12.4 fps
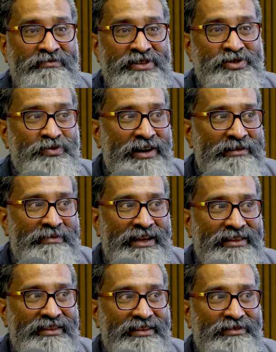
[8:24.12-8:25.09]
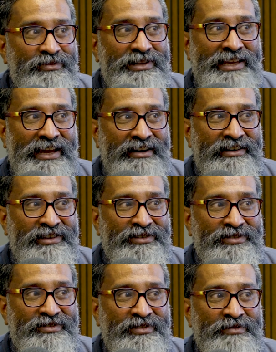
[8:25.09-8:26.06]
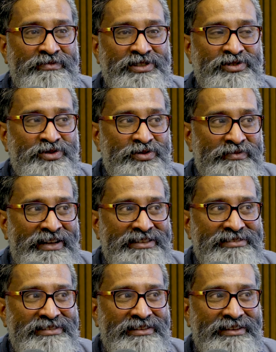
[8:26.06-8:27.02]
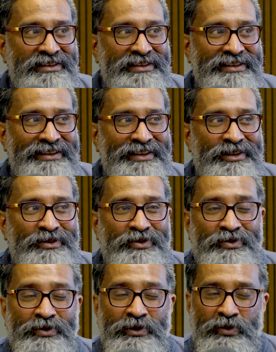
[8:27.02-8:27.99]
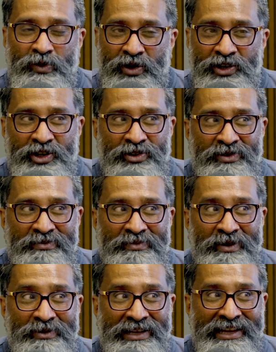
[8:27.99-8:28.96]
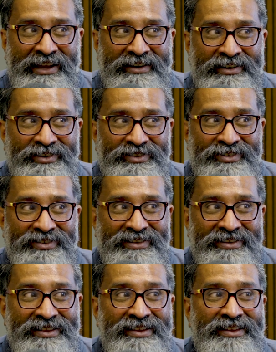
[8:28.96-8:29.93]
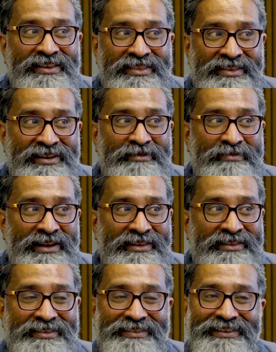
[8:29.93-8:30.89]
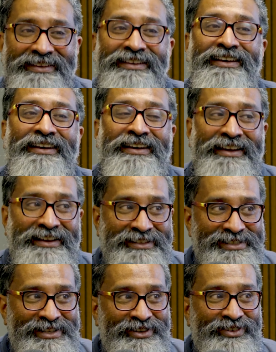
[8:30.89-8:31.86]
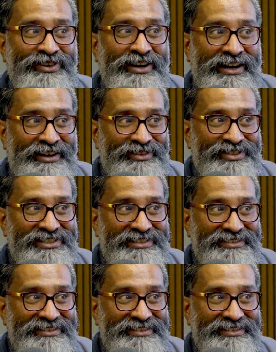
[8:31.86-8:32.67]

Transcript: miss 1 month, we'll carry you. You miss 2 months, we'll warn you, but we'll carry you. 3rd month, hell's no, you're out.